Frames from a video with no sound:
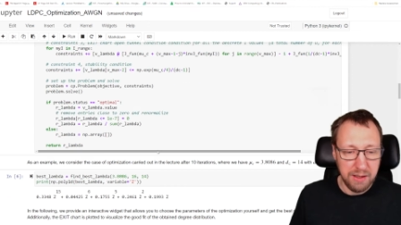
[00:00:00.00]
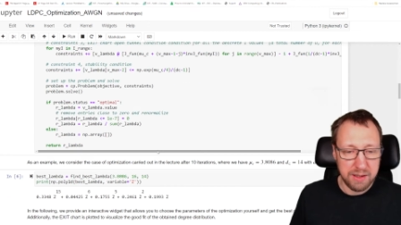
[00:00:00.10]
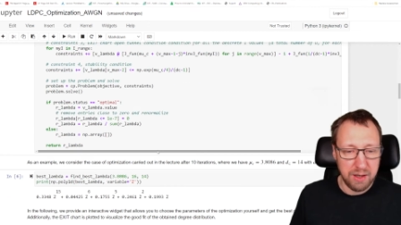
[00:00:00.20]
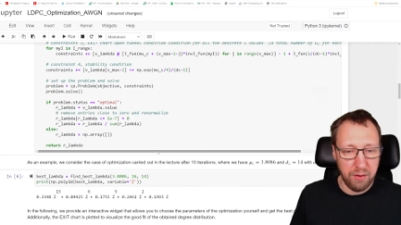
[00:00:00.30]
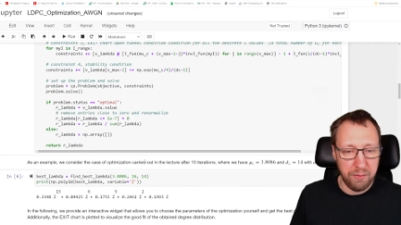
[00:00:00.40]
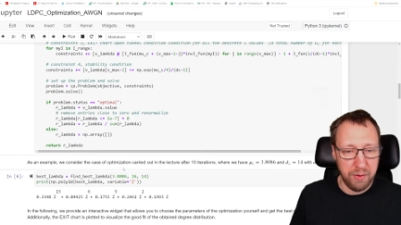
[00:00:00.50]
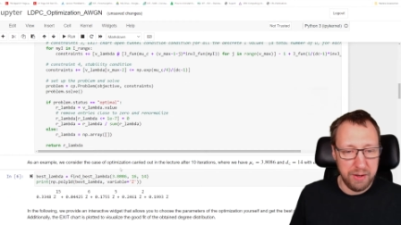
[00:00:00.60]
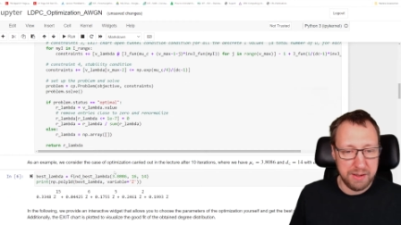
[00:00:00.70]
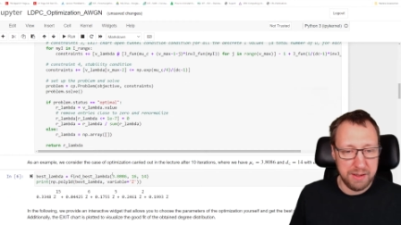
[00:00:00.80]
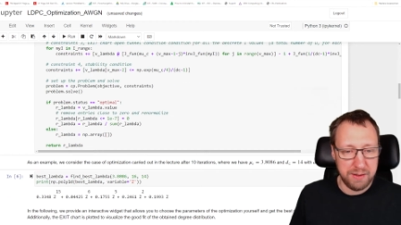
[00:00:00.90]
So for
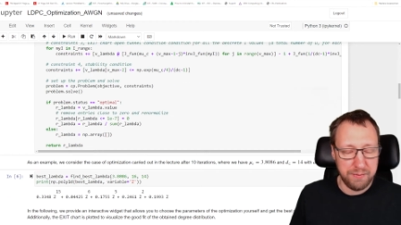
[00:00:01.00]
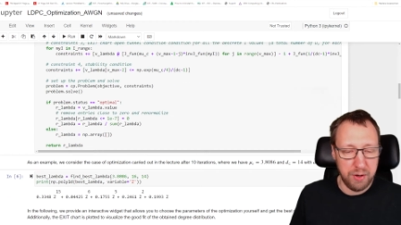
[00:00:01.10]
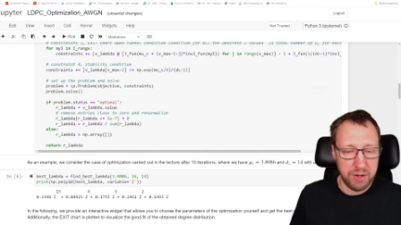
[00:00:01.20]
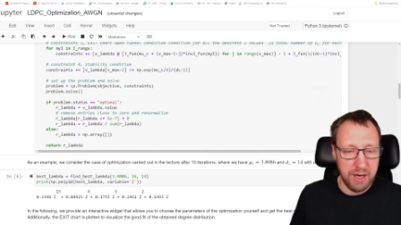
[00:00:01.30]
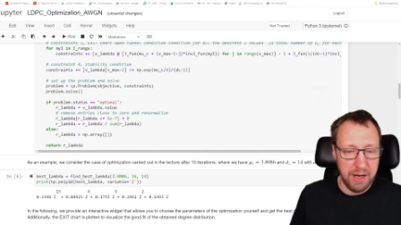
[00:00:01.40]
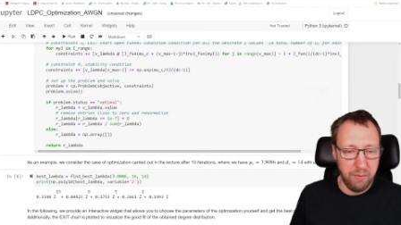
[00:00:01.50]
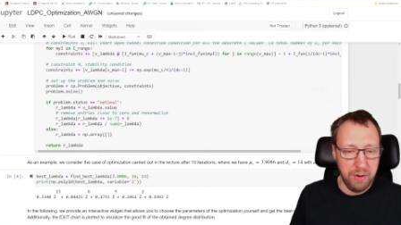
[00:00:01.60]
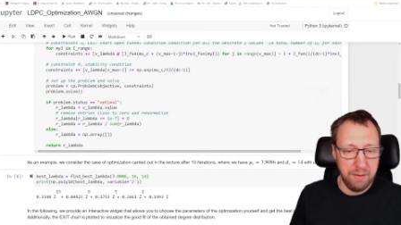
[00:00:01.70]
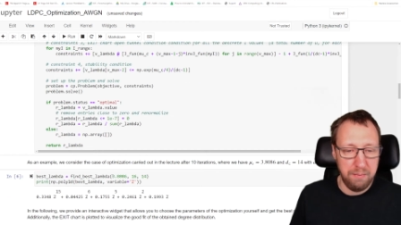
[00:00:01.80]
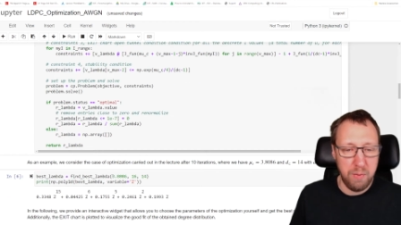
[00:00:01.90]
instance, for a channel with
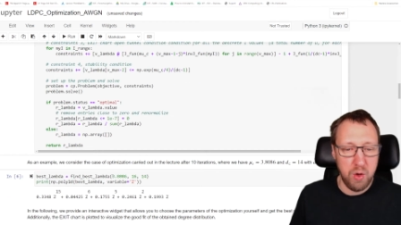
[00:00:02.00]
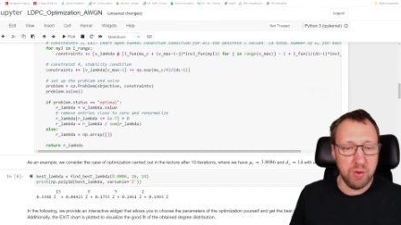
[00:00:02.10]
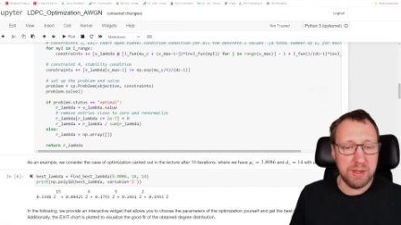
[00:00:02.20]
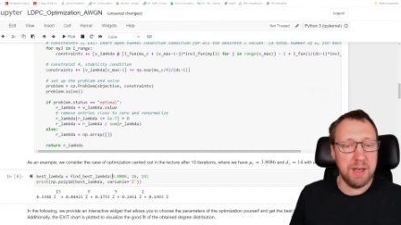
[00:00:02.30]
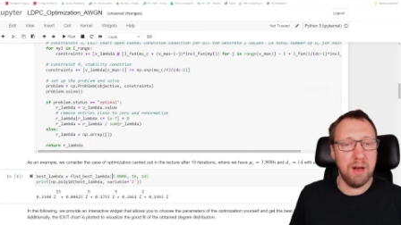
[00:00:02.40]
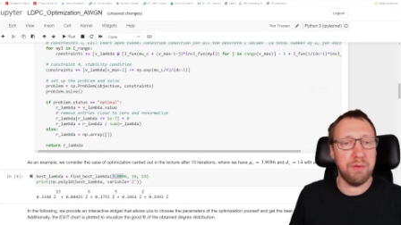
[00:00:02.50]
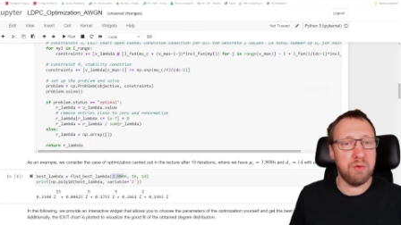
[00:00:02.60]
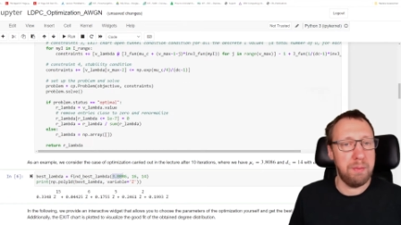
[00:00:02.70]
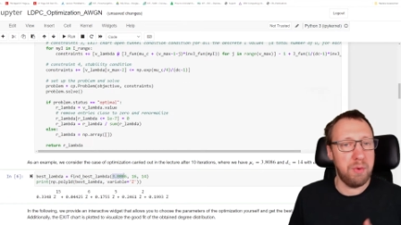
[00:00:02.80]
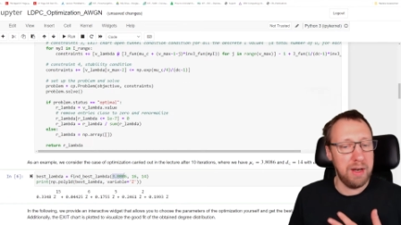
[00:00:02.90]
a mu-c of
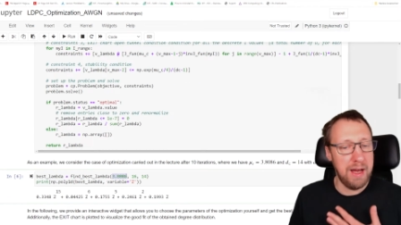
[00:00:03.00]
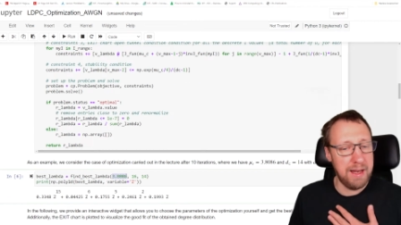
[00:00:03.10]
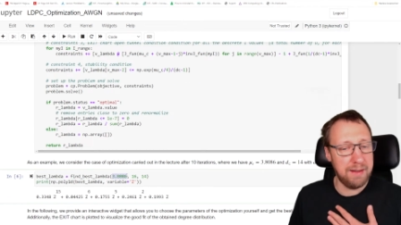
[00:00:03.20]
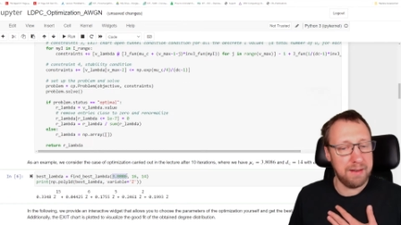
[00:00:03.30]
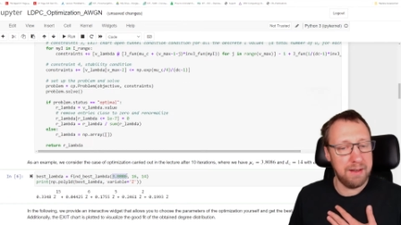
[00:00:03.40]
3.8,